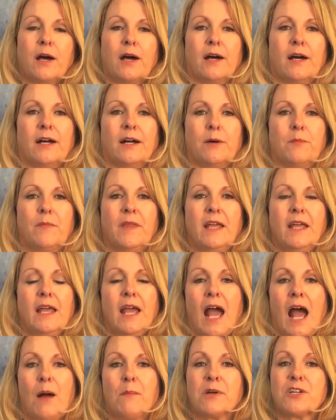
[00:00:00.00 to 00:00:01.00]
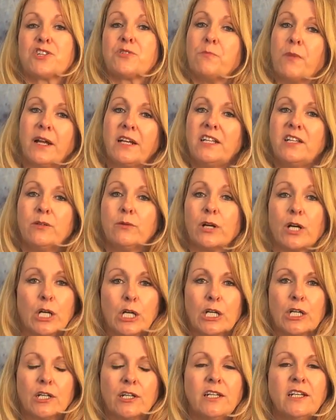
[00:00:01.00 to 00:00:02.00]
how much money you
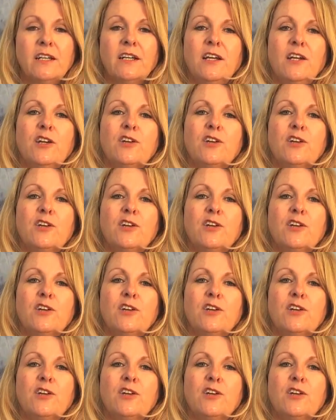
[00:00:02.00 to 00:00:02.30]
earn.